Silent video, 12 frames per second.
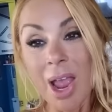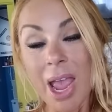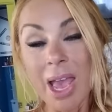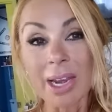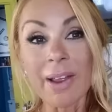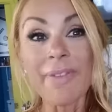
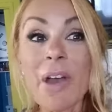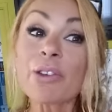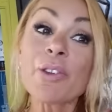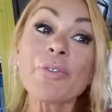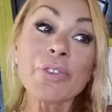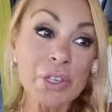And I
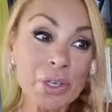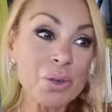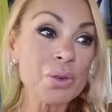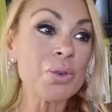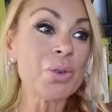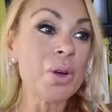found a
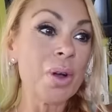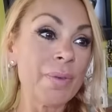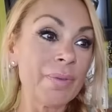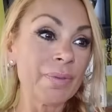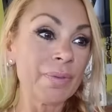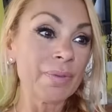few
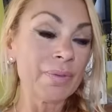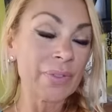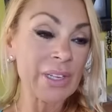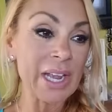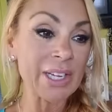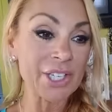
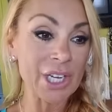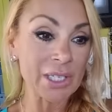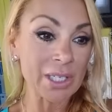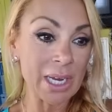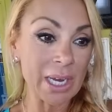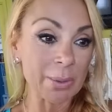
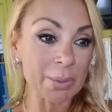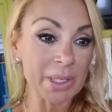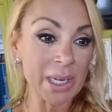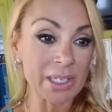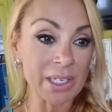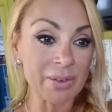VHS tapes
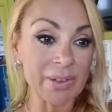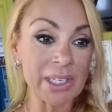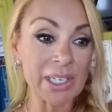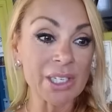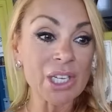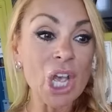and
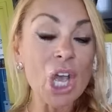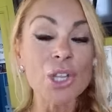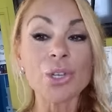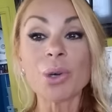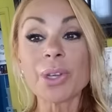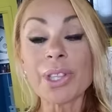DVDs.
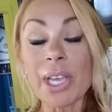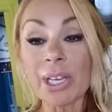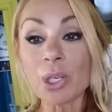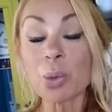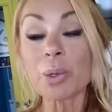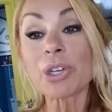The only thing
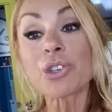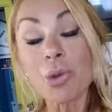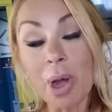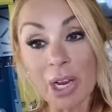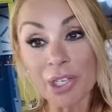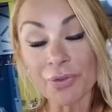is, when you
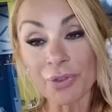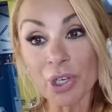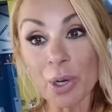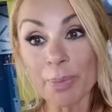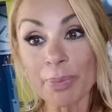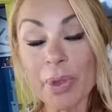
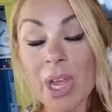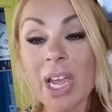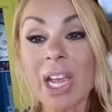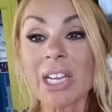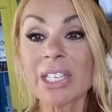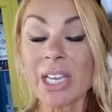transfer them,
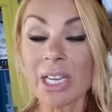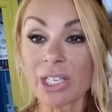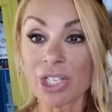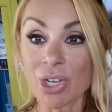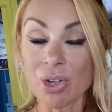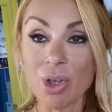it
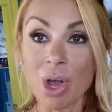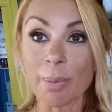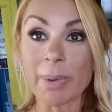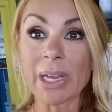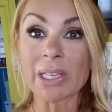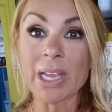takes so long,
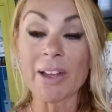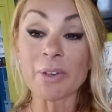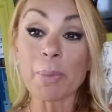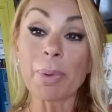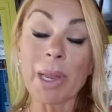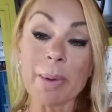because I have
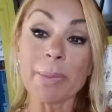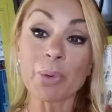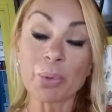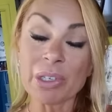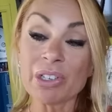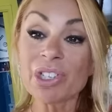to play them
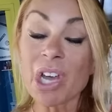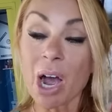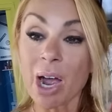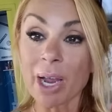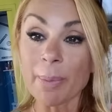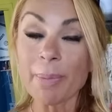in real
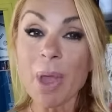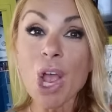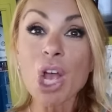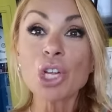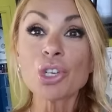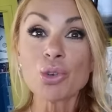time,
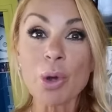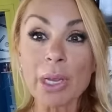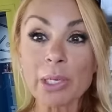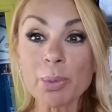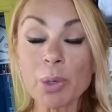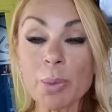
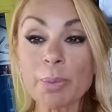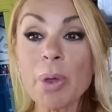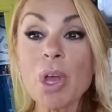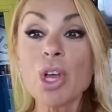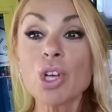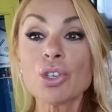transfer them
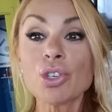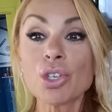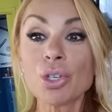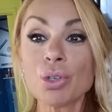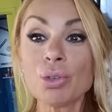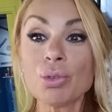
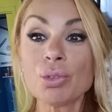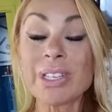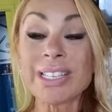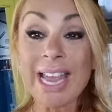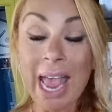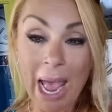to
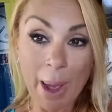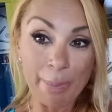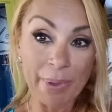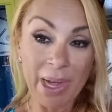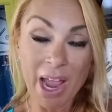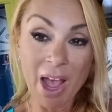this app
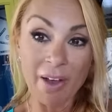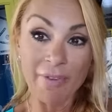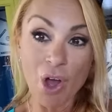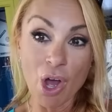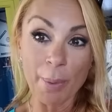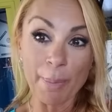that I have
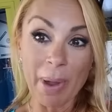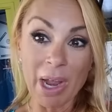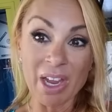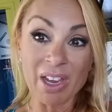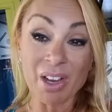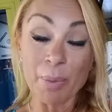on
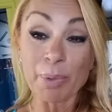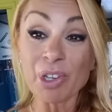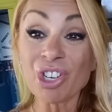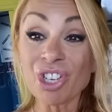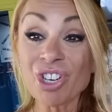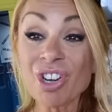my
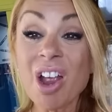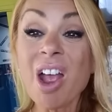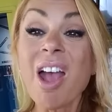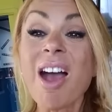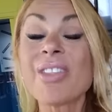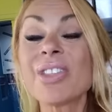computer,
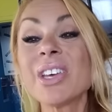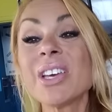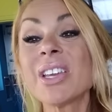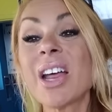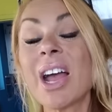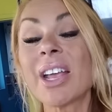and
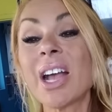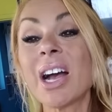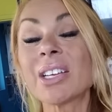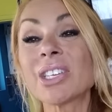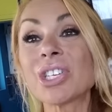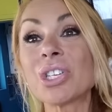then I
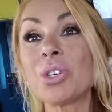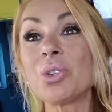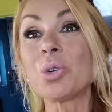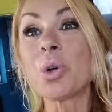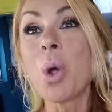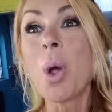got
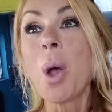to